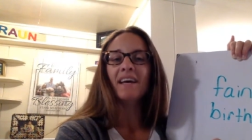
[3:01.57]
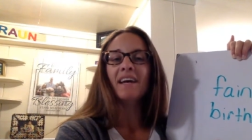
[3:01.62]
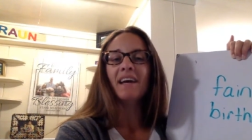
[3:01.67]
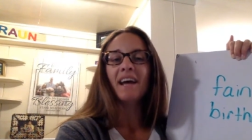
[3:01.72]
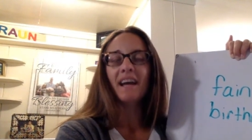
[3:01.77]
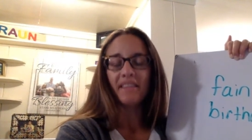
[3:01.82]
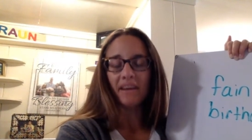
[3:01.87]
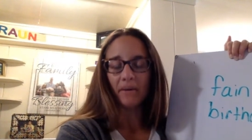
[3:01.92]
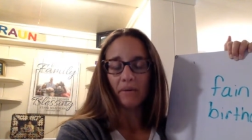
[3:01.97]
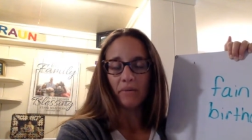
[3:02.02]

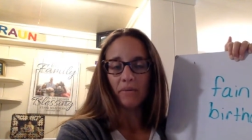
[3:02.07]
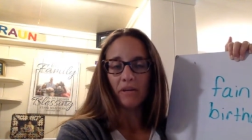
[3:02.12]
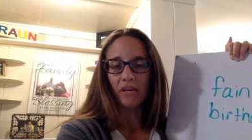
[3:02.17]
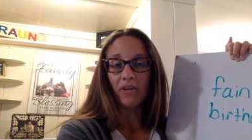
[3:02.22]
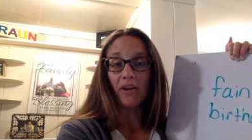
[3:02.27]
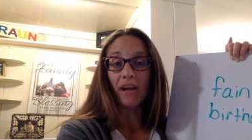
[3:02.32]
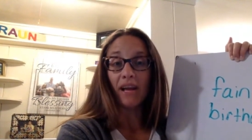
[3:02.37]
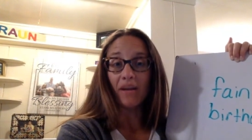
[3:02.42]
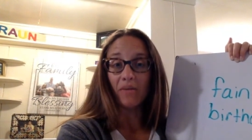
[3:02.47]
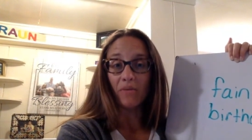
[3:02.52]
and that would be
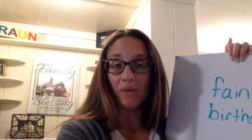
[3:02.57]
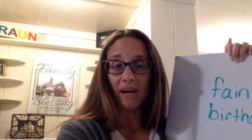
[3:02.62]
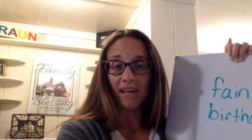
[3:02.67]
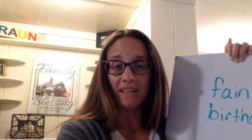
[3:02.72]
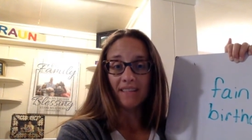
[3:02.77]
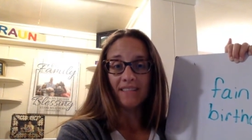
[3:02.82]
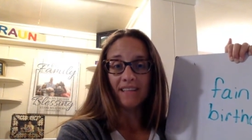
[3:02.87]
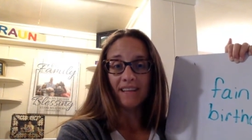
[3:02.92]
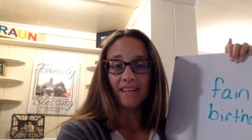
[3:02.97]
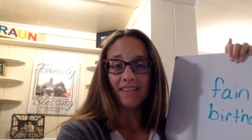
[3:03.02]
your AY
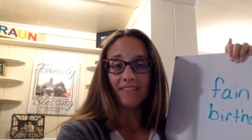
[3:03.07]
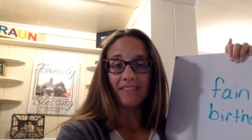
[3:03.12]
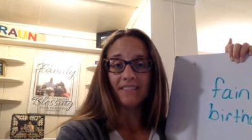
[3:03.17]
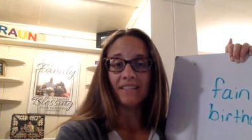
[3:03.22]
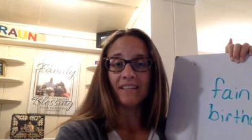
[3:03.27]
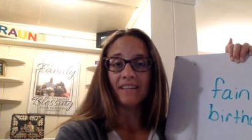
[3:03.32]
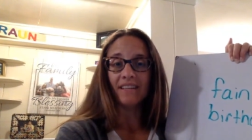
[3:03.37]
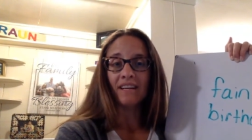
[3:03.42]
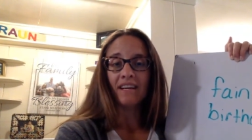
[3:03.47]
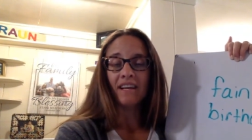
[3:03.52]
sound.
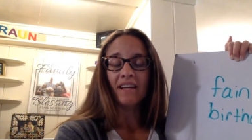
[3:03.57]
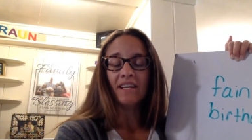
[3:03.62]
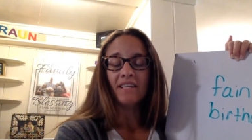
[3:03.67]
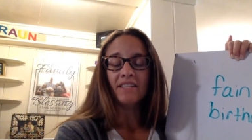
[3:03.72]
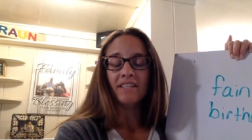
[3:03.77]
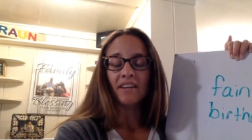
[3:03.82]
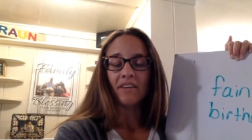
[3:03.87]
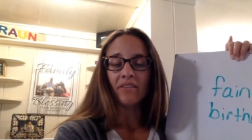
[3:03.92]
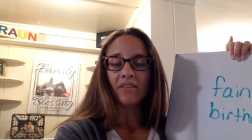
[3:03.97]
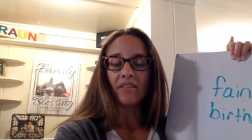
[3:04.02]
So